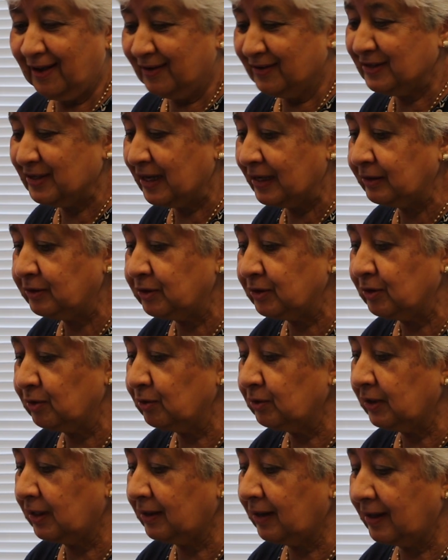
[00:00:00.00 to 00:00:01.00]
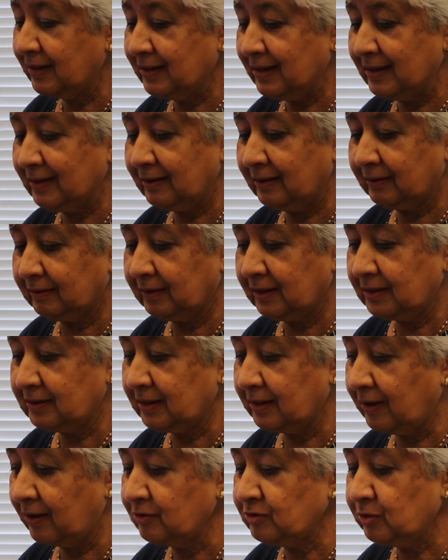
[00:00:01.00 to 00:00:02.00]
saying to you that I think this
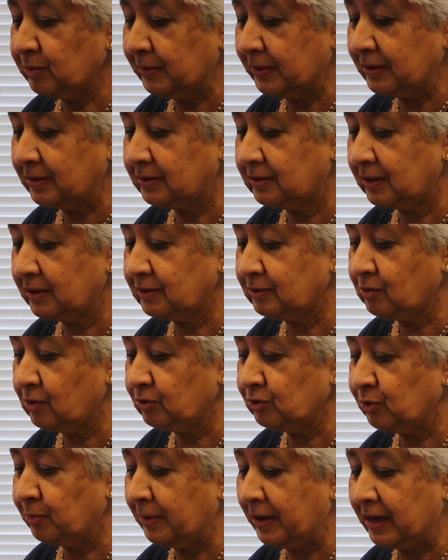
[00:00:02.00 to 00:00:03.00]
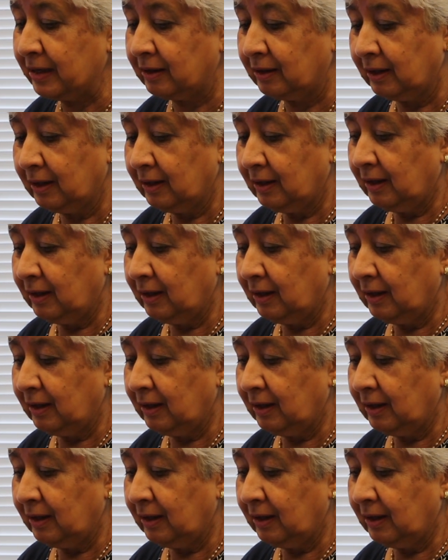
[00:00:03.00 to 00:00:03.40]
announcement is going to make